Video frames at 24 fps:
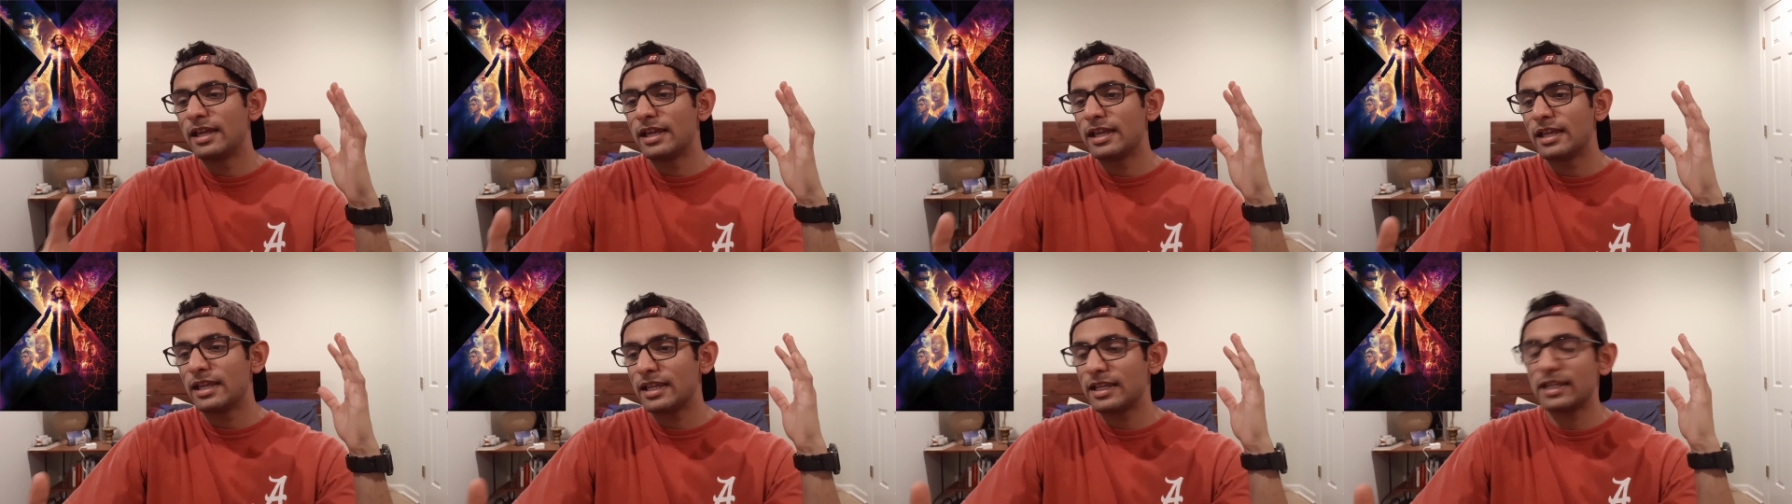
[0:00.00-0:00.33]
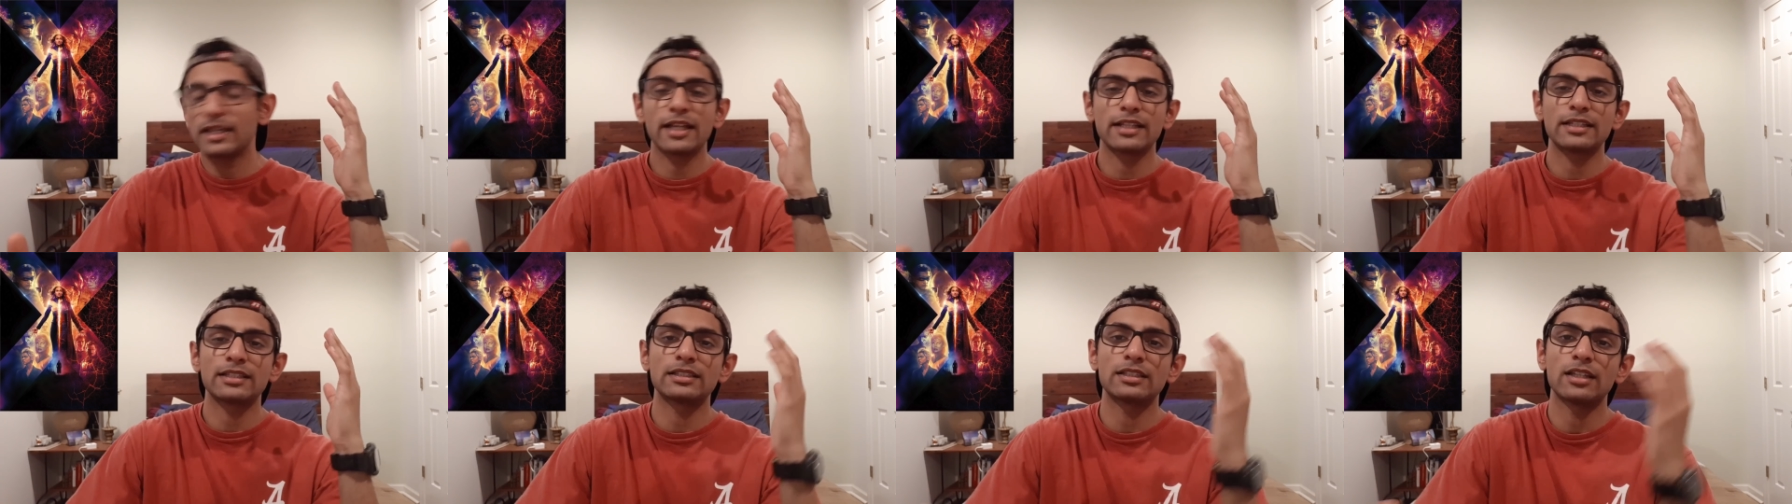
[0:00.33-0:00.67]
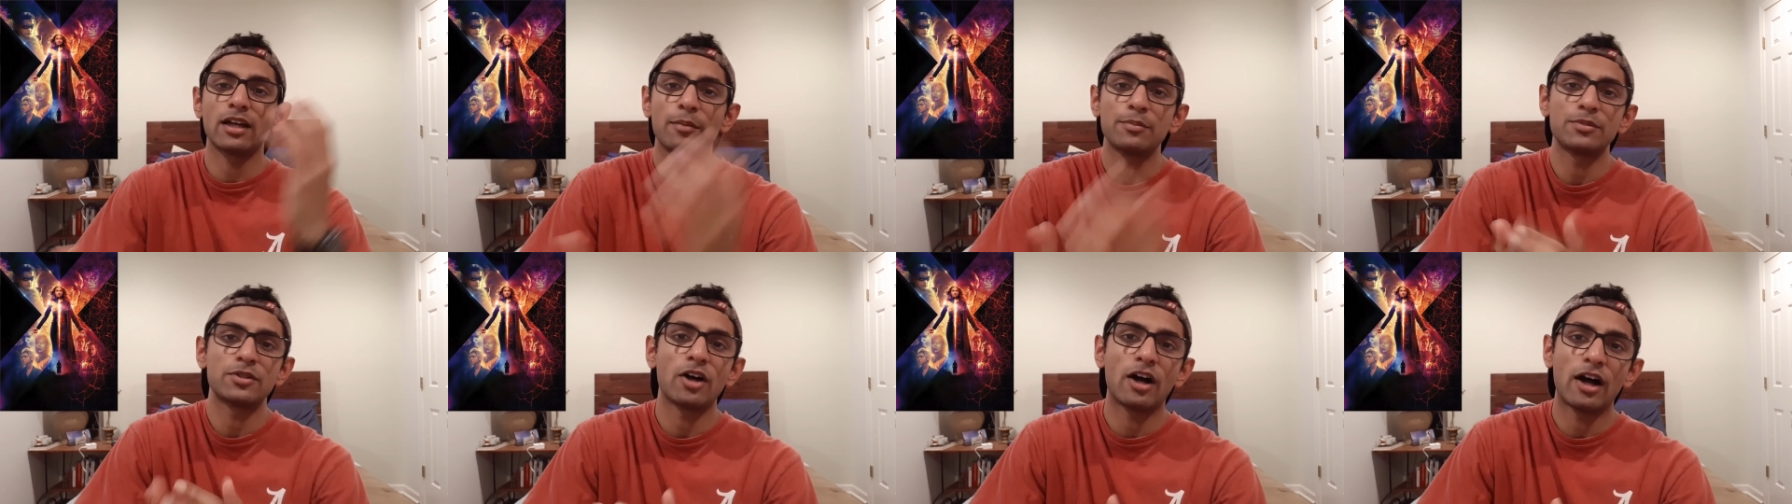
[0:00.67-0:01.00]
he gets
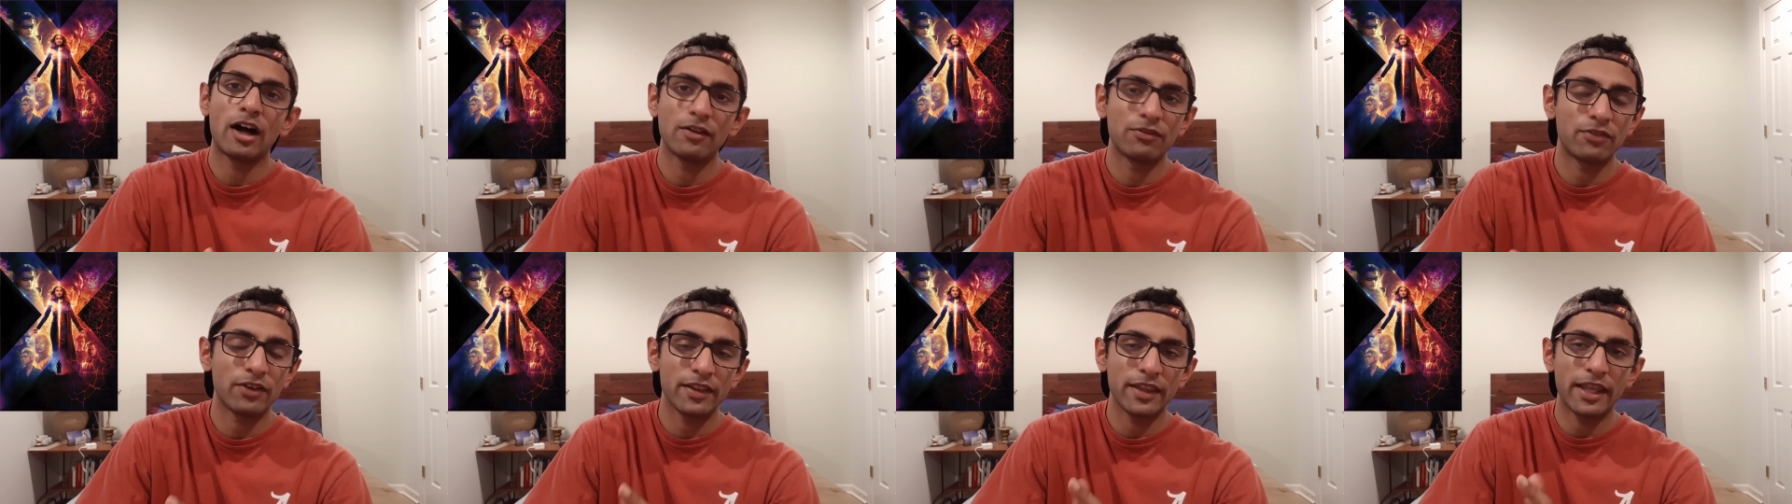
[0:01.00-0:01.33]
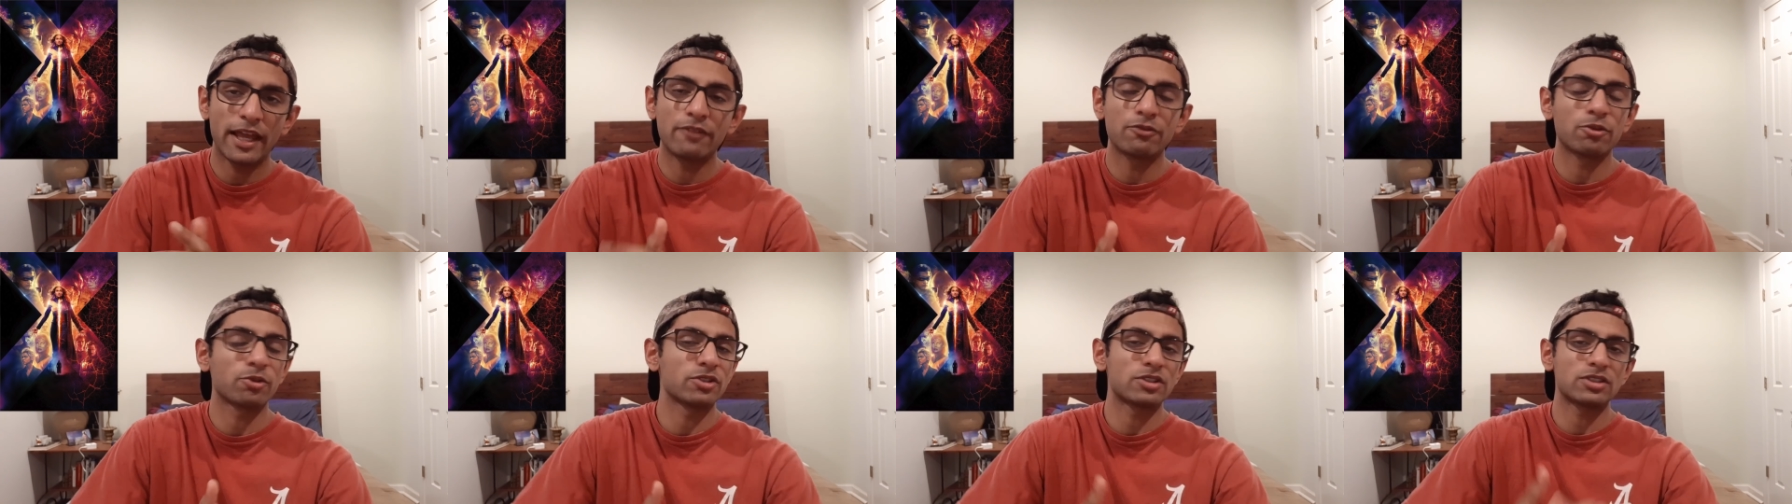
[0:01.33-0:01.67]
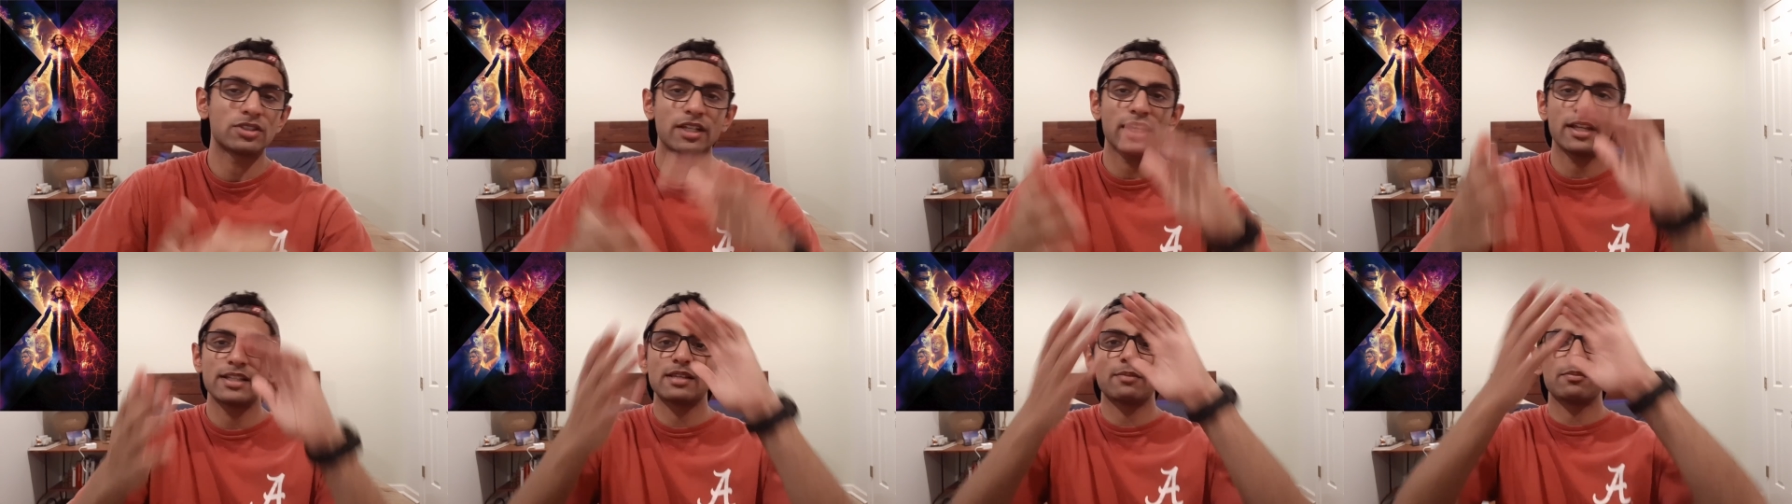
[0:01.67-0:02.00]
subbed off and everyone
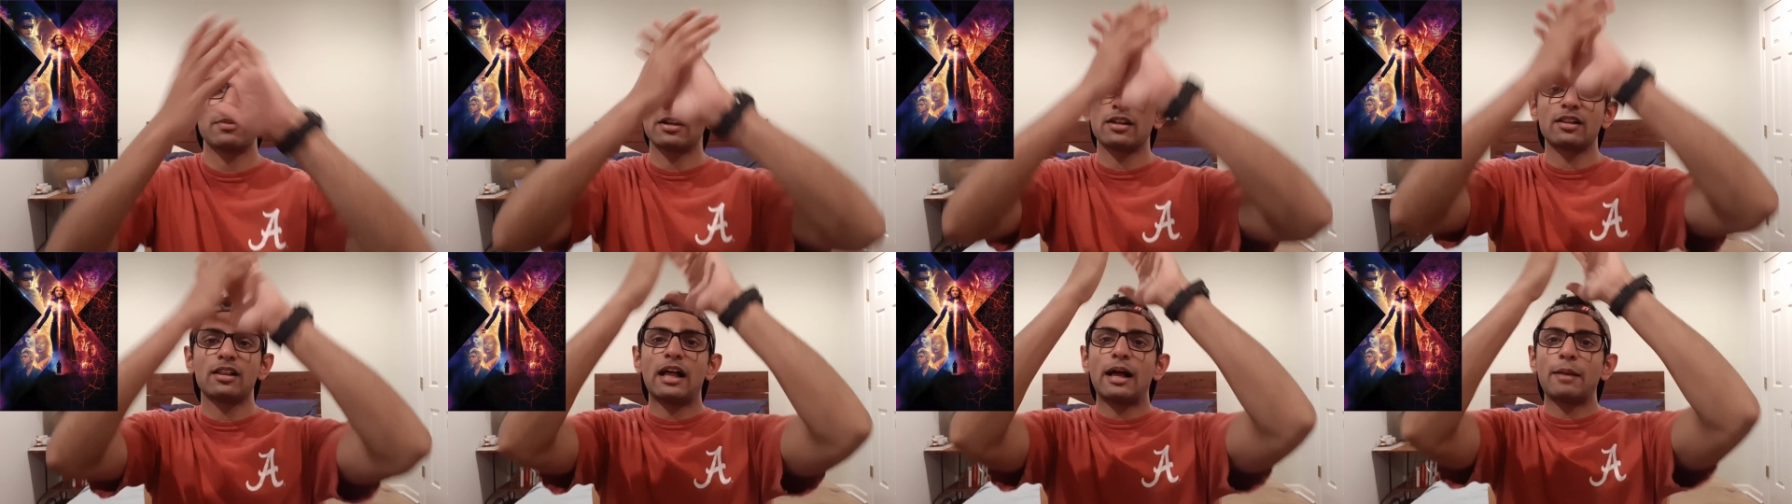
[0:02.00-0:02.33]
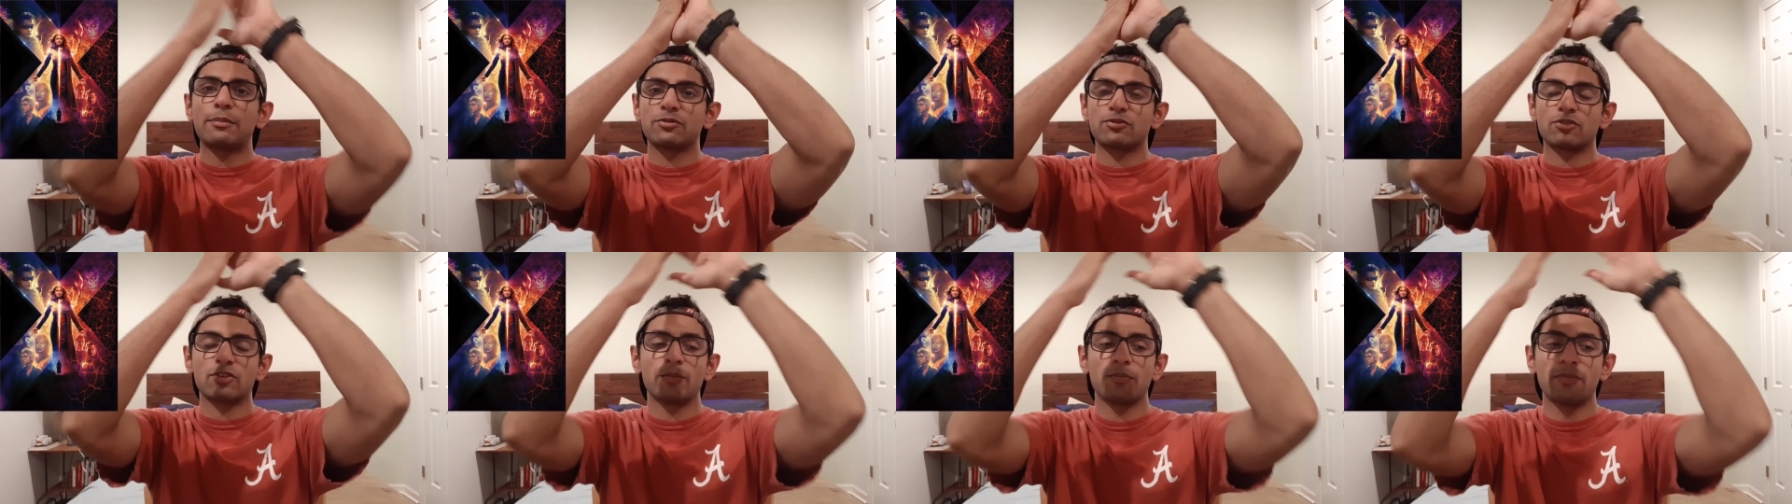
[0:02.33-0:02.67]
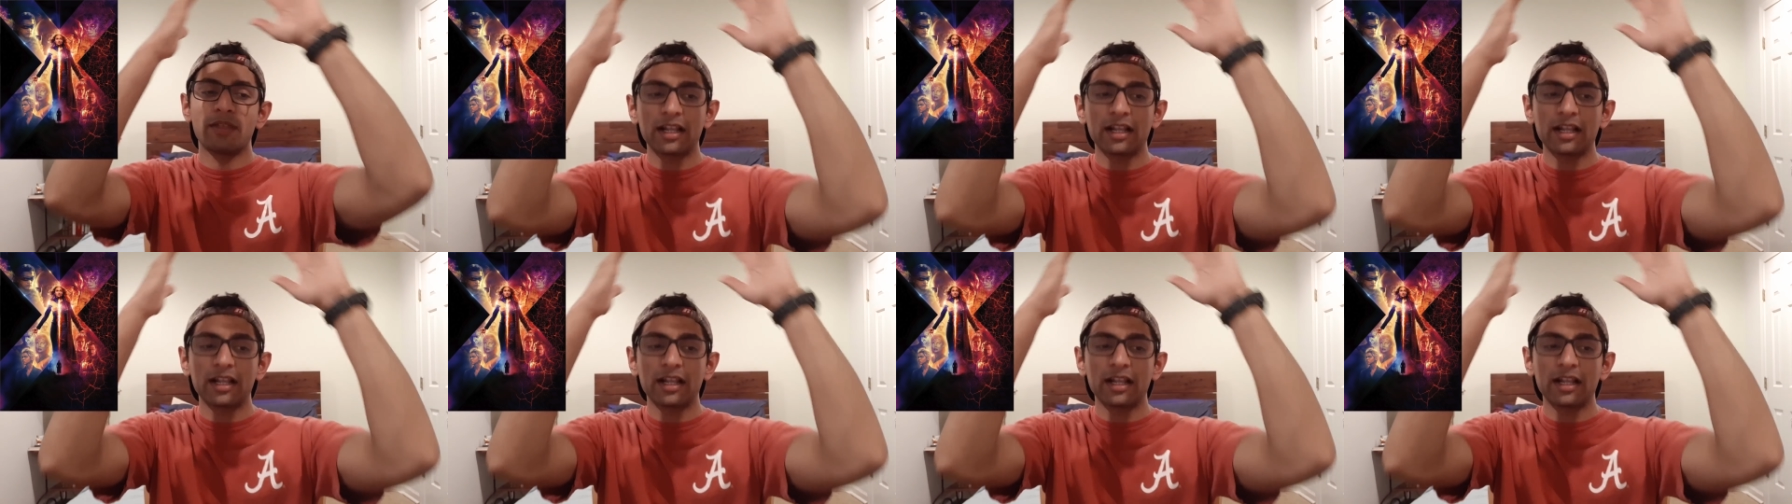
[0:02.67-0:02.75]
stands up and claps for him.